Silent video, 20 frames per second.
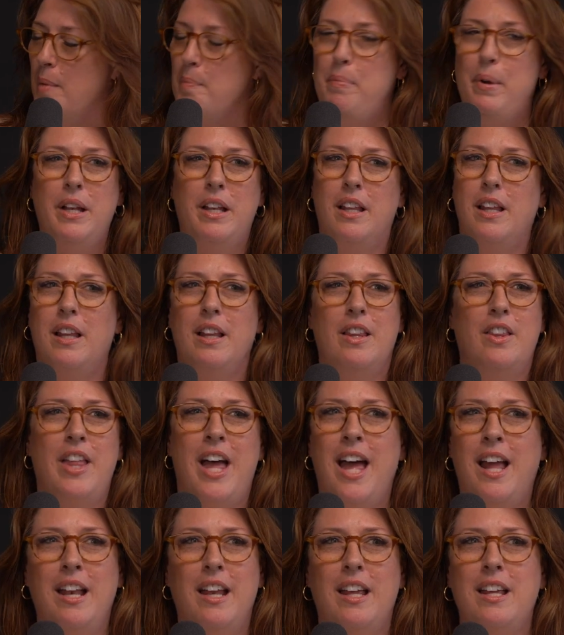but
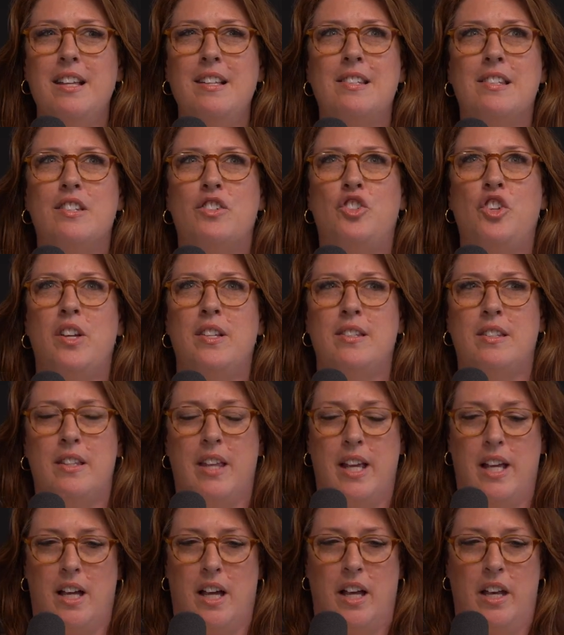that is just
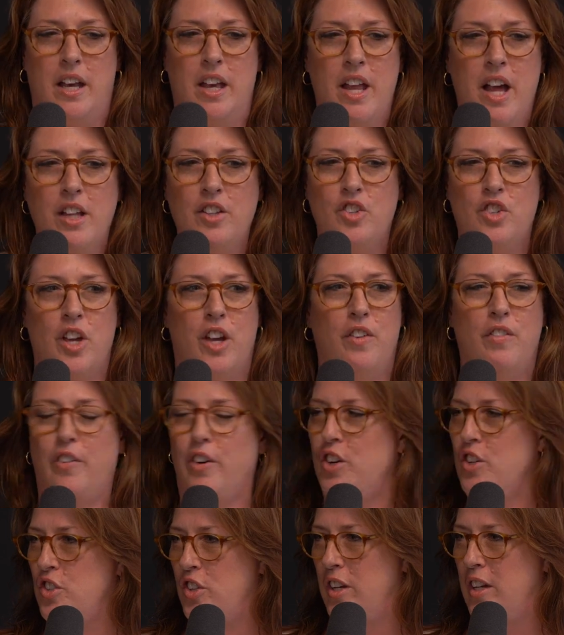like a nutshell
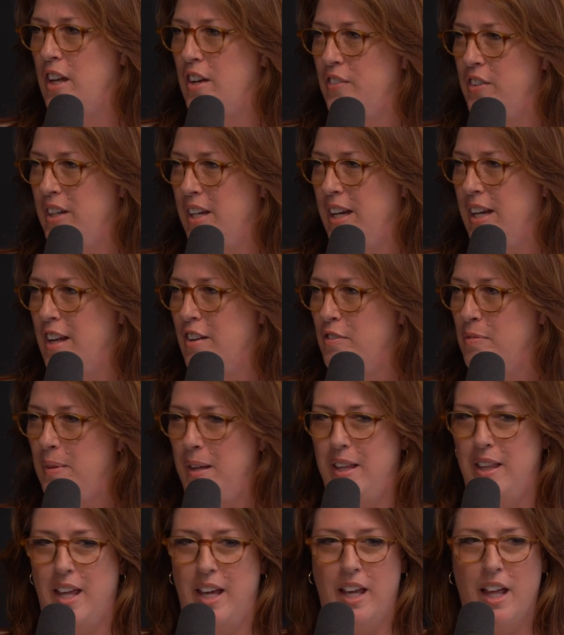version of an
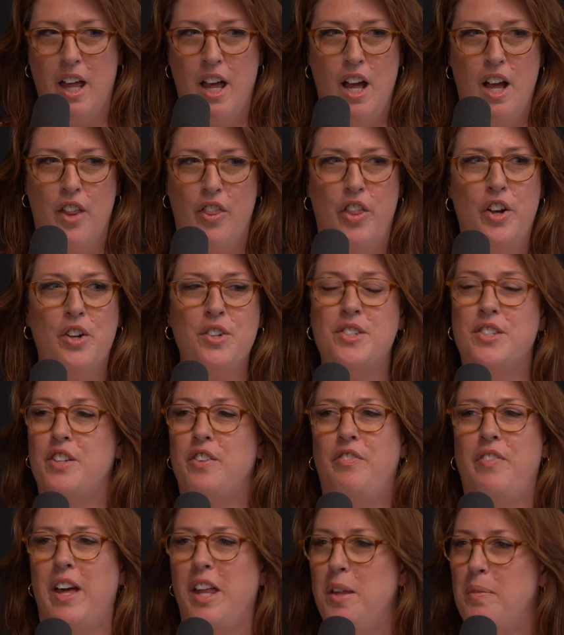ENFP. Like there's
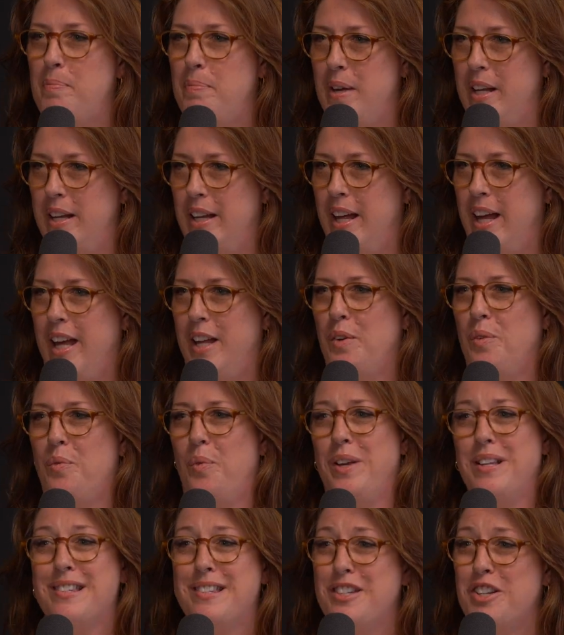development and
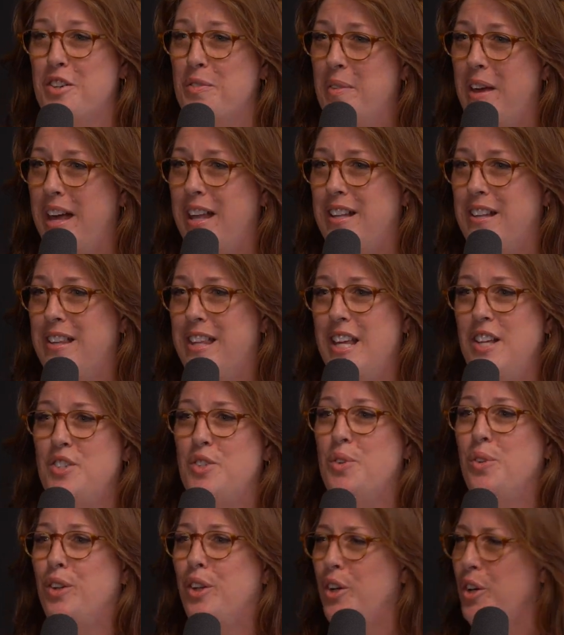wisdom and things
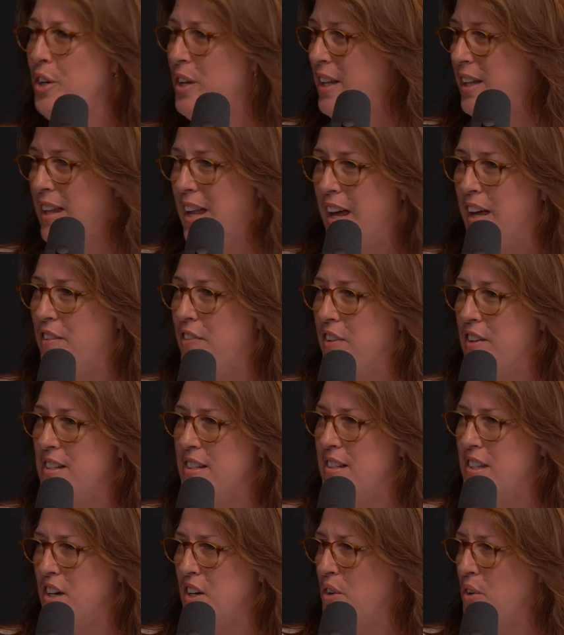you learn in life. And
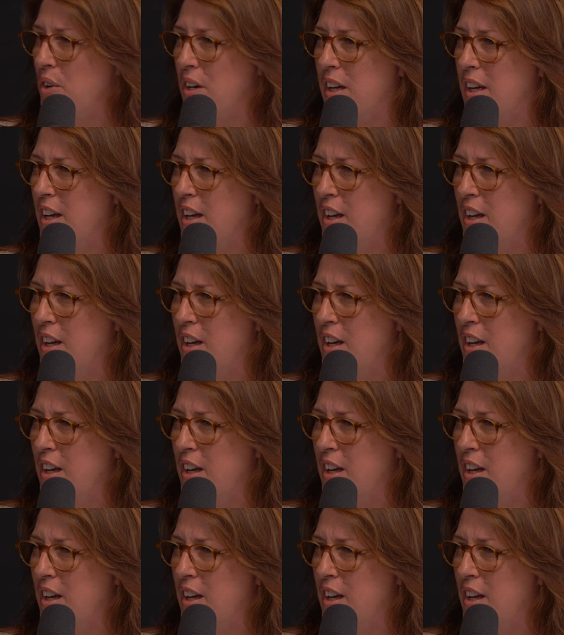so